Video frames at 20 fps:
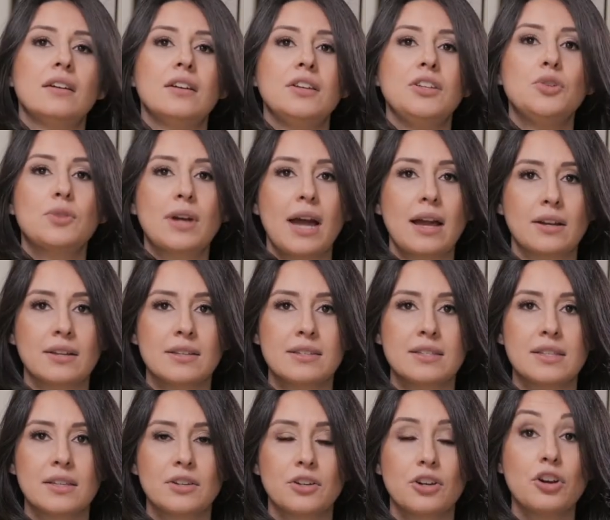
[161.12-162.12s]
you can
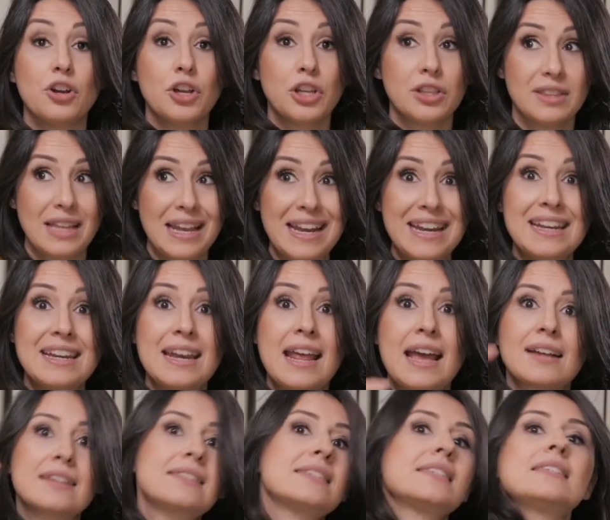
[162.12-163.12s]
consider the
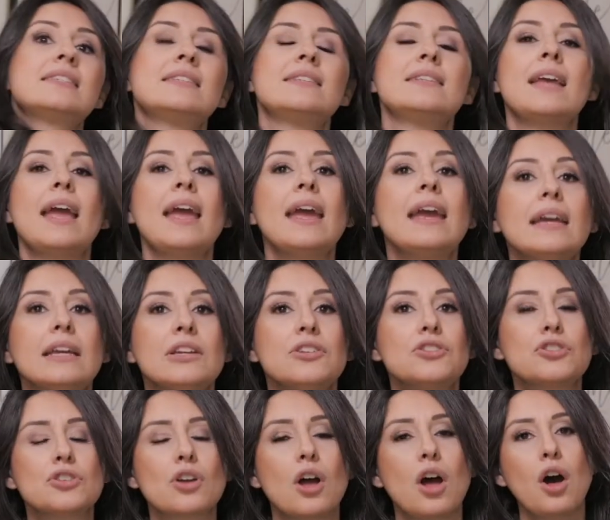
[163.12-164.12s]
next
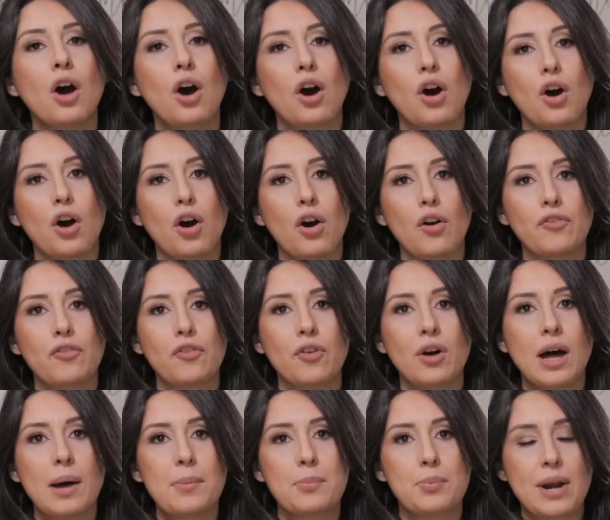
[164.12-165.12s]
stage of
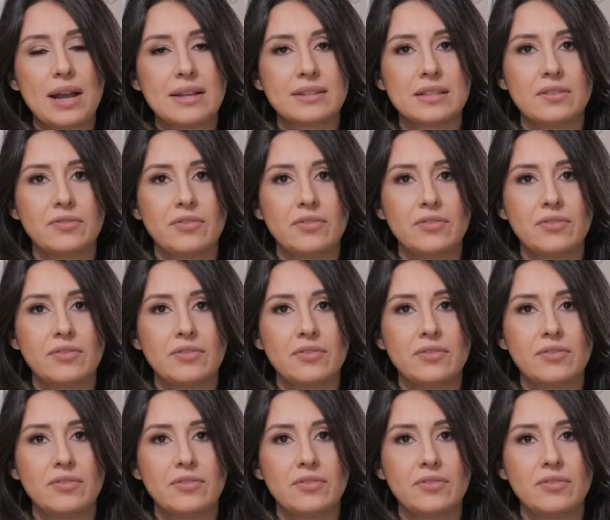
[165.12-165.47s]
a branded